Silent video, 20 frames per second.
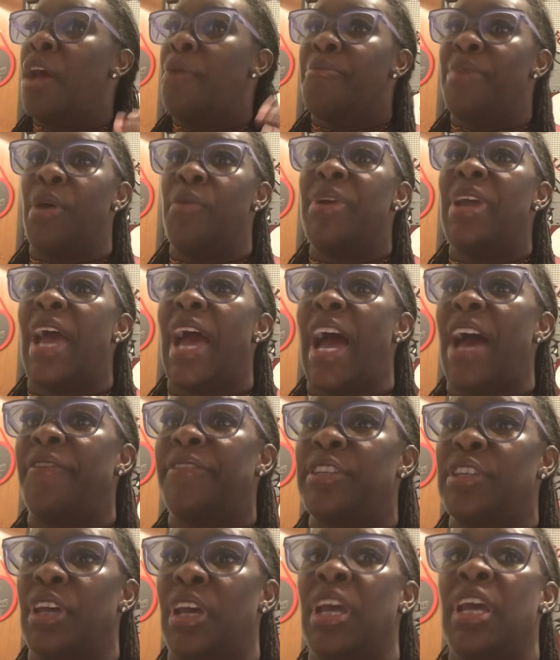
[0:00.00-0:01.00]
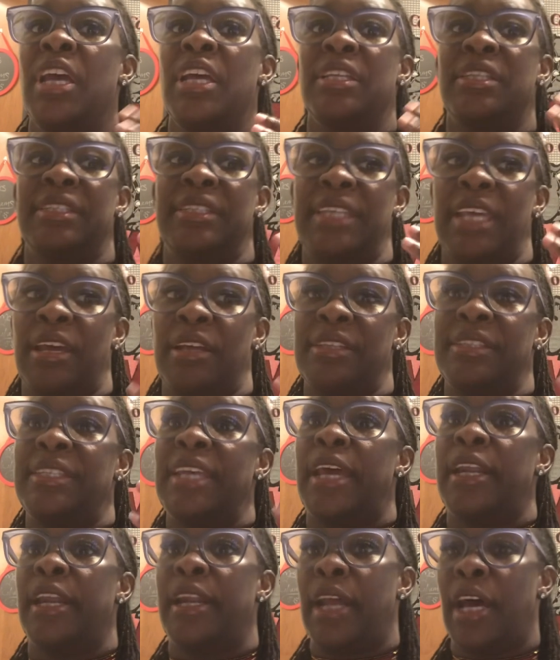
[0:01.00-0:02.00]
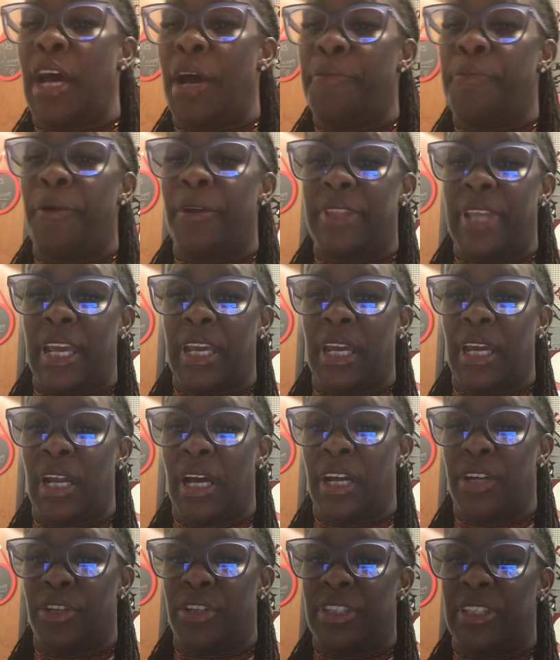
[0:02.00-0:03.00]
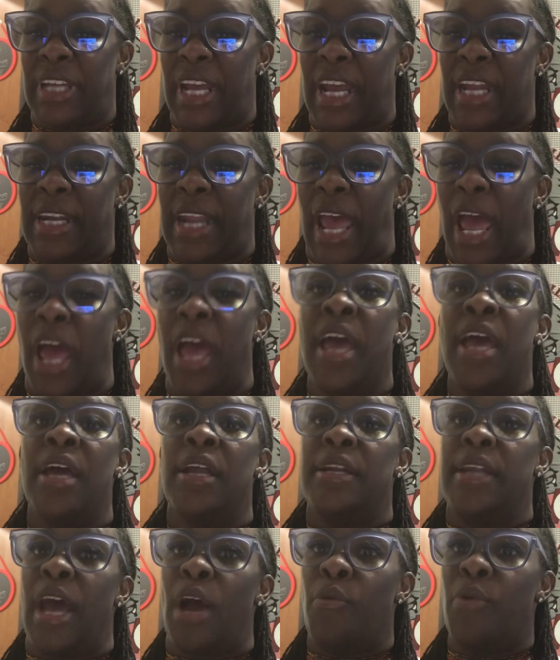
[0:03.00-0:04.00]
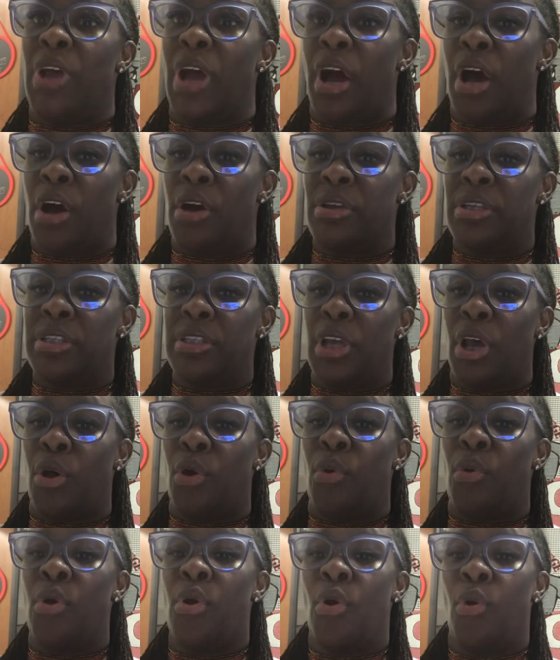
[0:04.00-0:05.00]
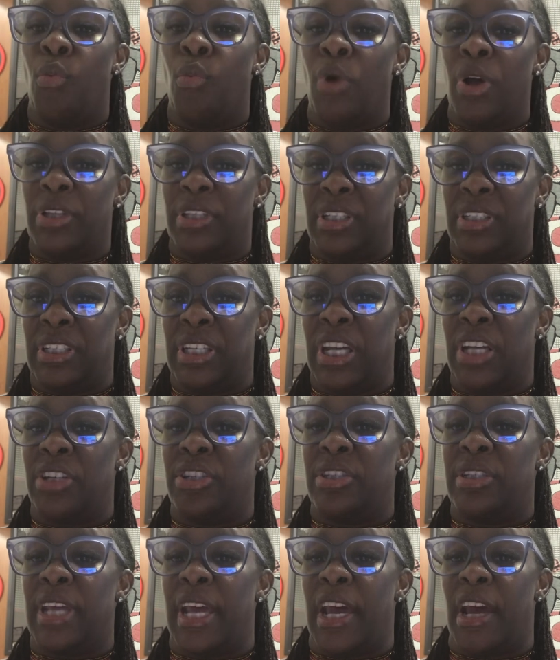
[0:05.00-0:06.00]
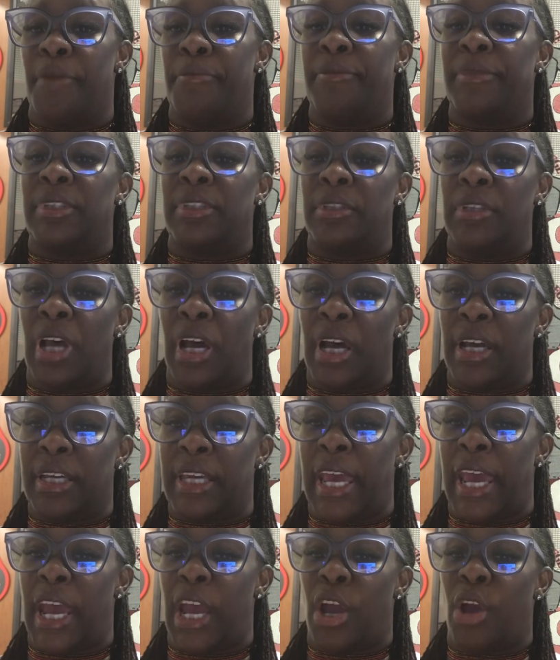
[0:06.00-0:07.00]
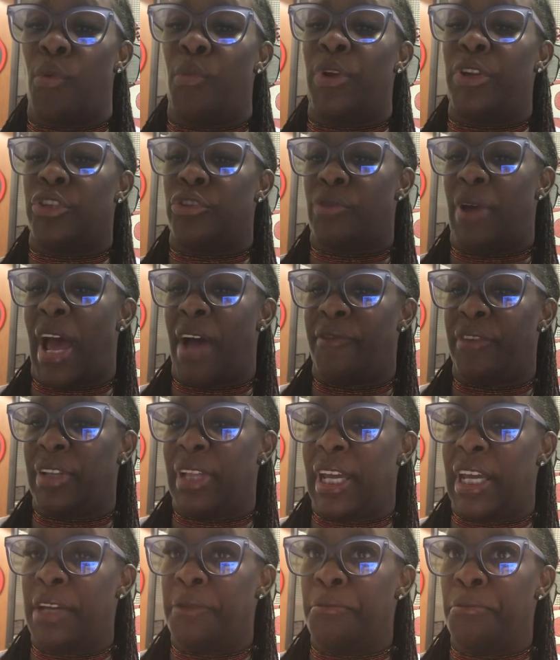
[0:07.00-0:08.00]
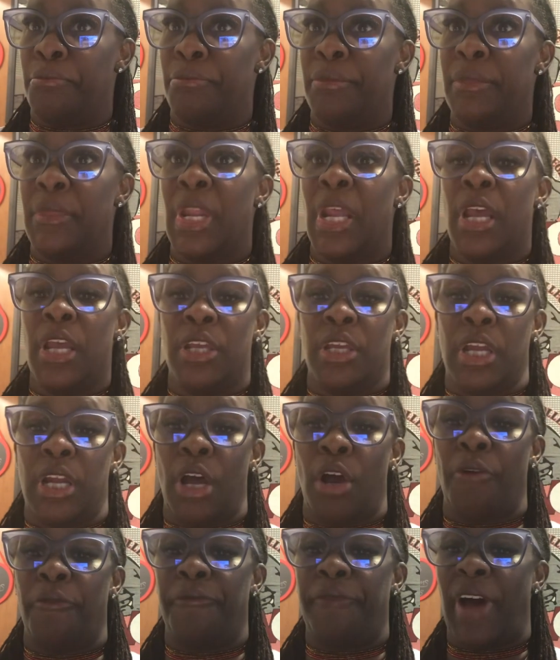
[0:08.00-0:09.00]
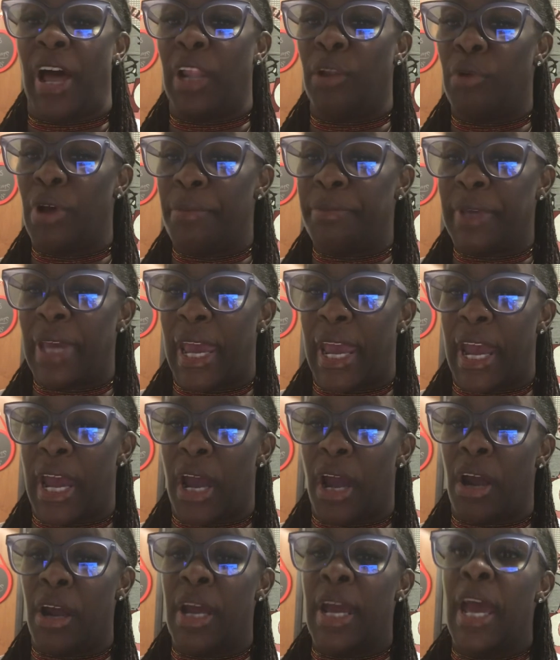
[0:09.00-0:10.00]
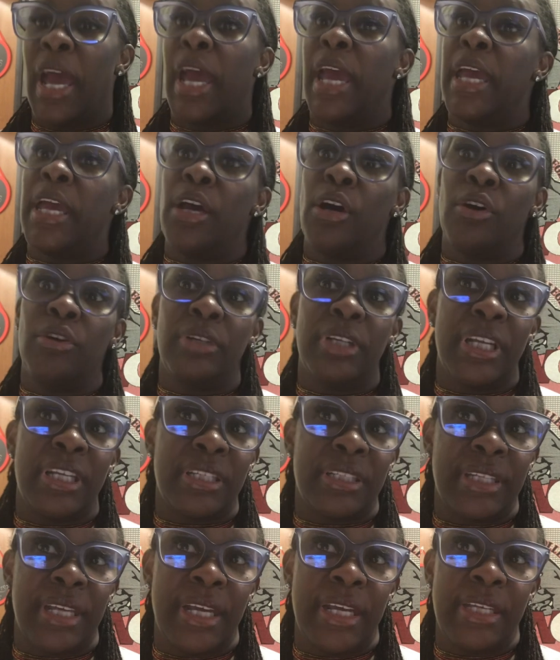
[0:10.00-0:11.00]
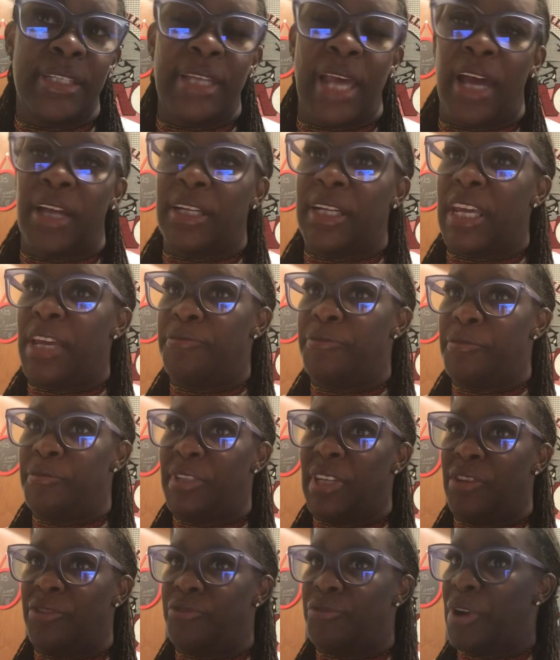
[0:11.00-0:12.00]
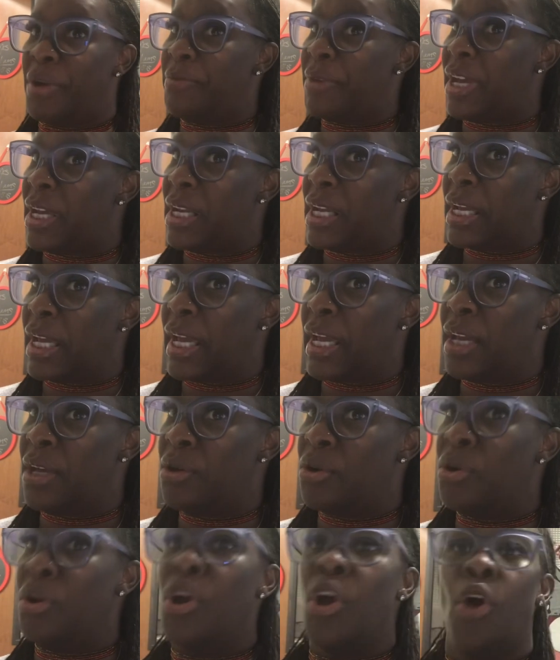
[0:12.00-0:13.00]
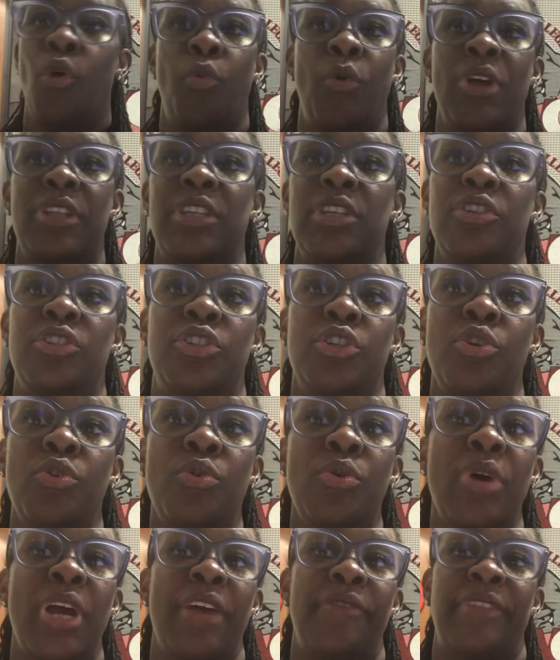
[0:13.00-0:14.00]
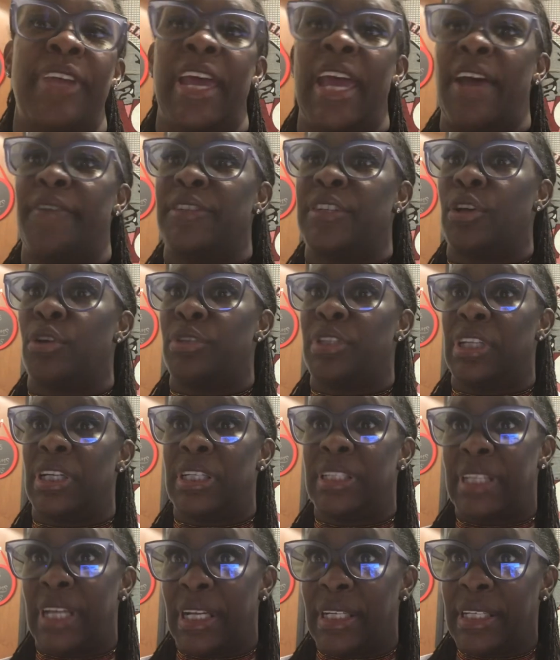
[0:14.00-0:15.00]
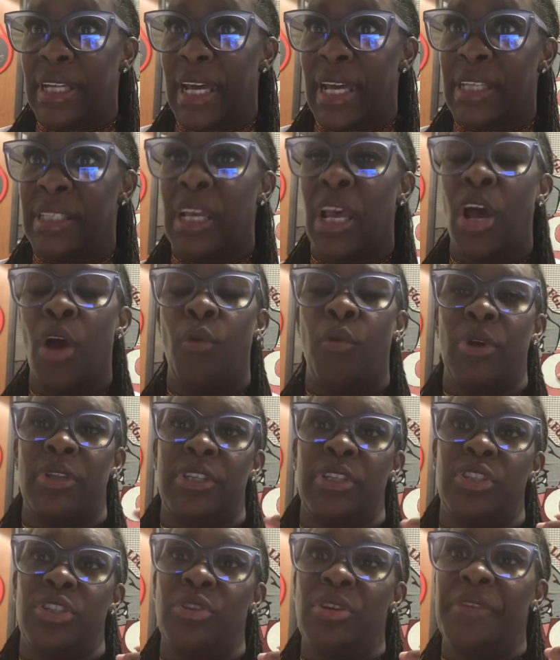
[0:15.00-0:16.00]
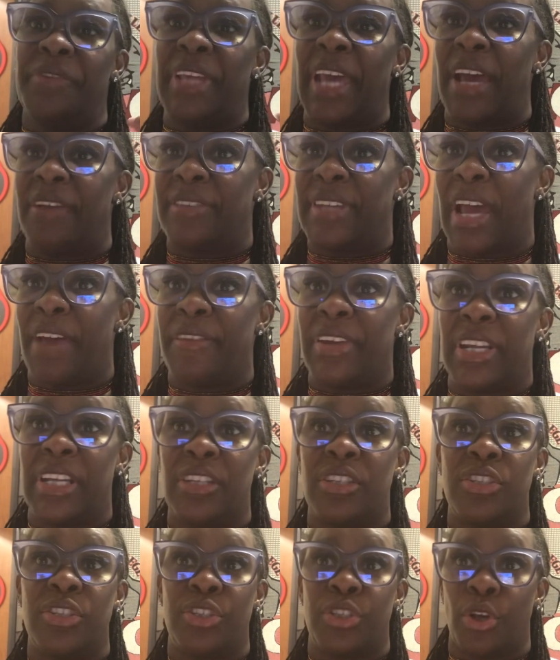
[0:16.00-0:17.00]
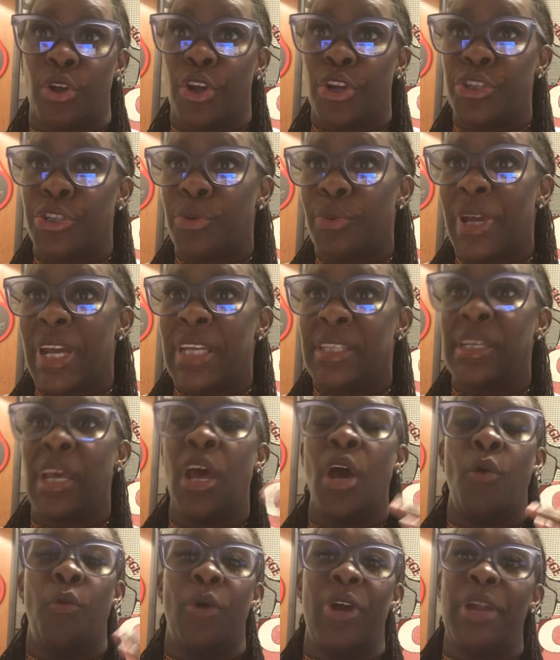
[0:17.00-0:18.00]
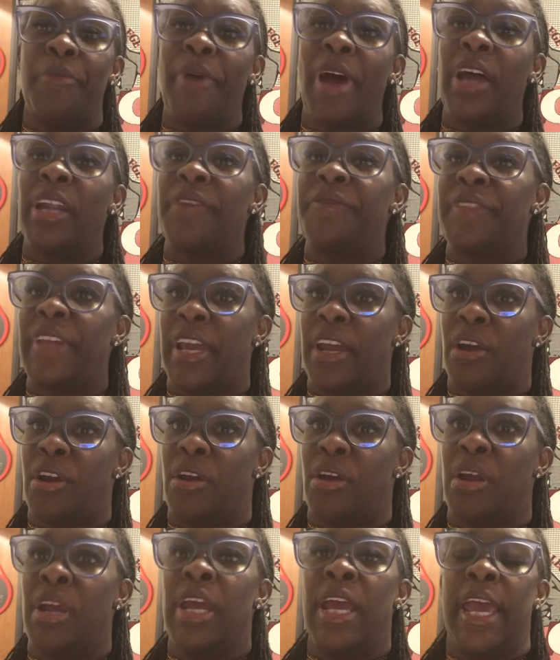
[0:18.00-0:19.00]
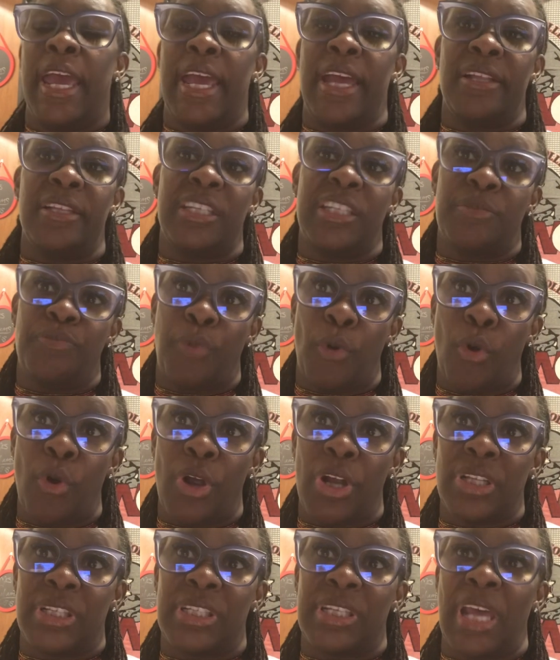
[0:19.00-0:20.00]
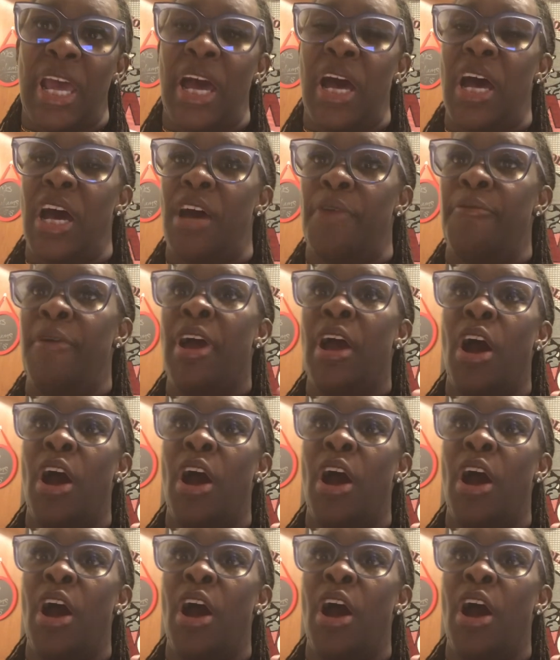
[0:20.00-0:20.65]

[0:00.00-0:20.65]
But we have to sit, set it up where they can understand that. Now, we also want to teach them uh, care with traveling you know, follow up care, illnesses, how to keep themselves from getting ill, what to do if they have to go to the dentist, what to do if they have to have any surgeries, what about if they're in sports, um,